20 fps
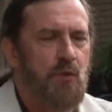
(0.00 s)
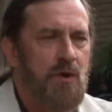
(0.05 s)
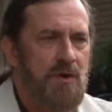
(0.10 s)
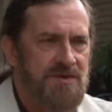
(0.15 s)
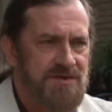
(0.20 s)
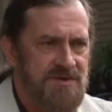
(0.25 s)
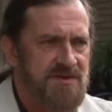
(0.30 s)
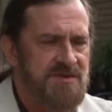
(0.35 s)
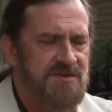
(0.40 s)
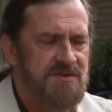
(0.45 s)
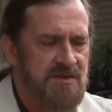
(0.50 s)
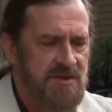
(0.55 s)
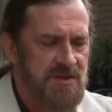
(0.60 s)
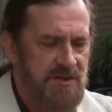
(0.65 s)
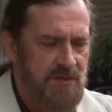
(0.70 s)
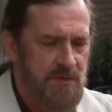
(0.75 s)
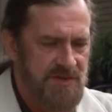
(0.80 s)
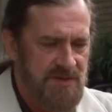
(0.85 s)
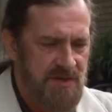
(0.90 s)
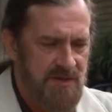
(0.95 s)
wants us to
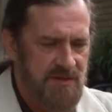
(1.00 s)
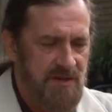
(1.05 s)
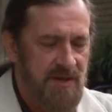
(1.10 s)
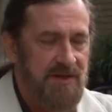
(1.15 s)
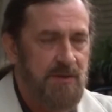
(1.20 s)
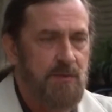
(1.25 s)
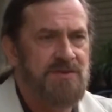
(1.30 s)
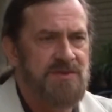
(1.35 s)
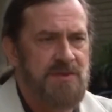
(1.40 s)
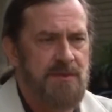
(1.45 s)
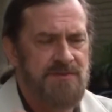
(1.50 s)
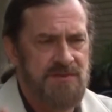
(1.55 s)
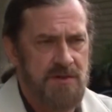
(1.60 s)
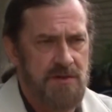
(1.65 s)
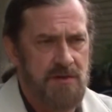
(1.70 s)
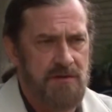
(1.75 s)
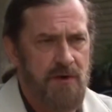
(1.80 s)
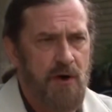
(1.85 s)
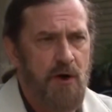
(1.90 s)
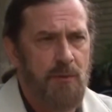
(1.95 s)
use it like we're some
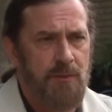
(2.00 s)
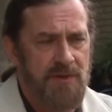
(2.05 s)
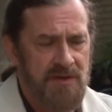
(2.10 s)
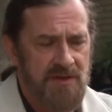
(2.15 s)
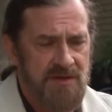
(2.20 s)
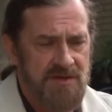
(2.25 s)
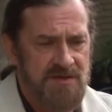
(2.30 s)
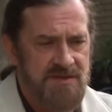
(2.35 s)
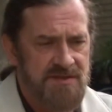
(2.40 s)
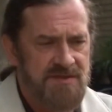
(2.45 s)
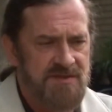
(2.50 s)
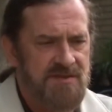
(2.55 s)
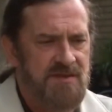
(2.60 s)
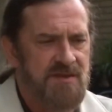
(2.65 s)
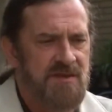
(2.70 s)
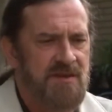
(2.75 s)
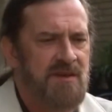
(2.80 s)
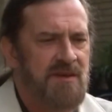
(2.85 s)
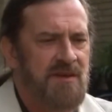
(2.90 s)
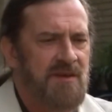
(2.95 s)
sort of hobbyists
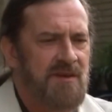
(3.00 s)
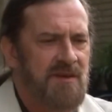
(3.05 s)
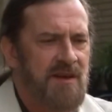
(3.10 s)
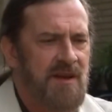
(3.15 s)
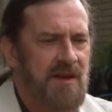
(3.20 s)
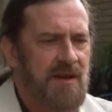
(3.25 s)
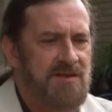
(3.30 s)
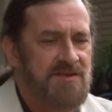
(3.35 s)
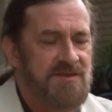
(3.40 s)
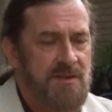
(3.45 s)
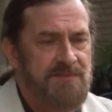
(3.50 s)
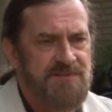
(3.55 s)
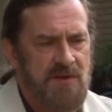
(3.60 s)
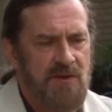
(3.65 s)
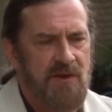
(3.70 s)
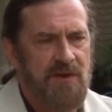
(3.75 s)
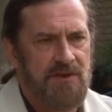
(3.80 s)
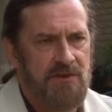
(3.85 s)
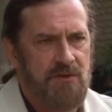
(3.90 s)
and some sort of